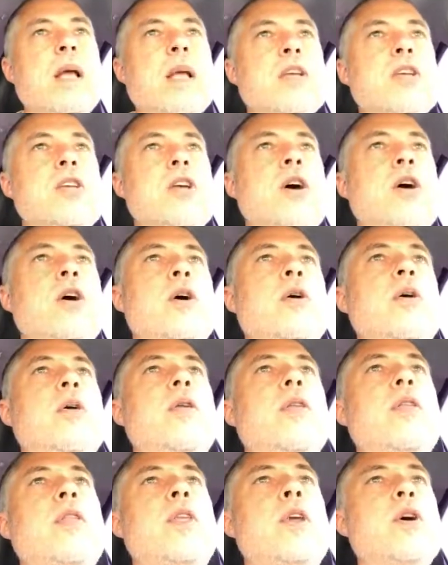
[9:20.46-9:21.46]
So
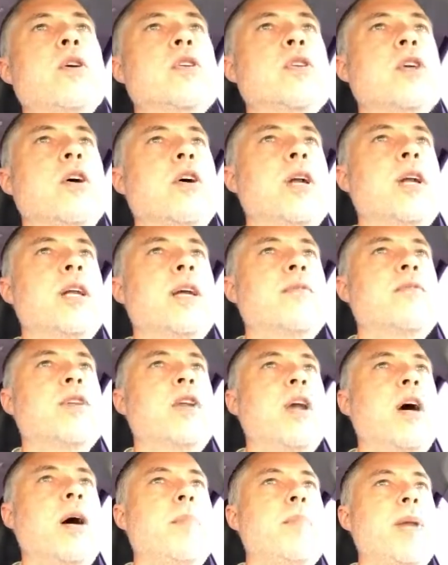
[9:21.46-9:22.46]
the alternative
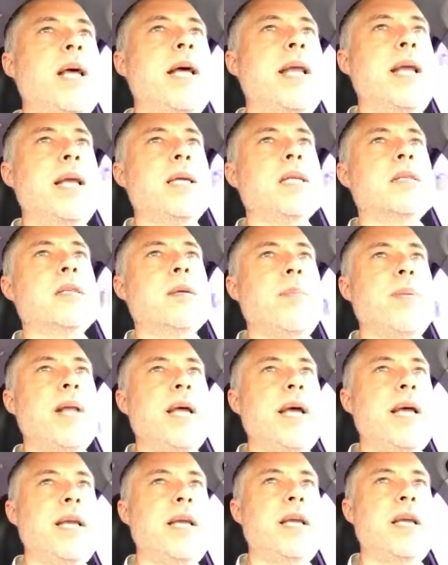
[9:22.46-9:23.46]
to not planning is to
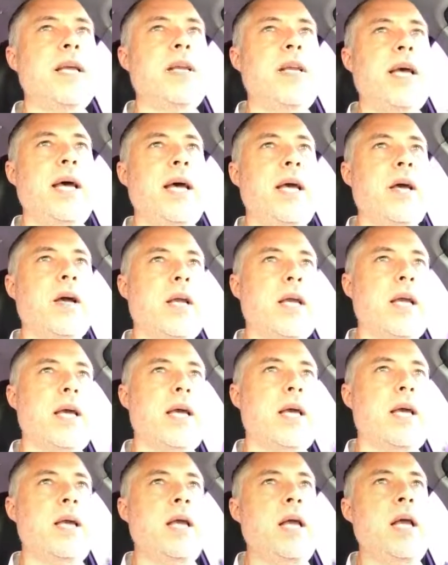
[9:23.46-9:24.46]
planning your day,
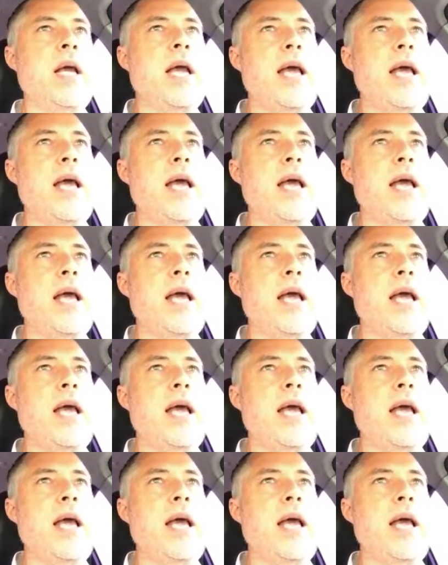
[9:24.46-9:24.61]
okay?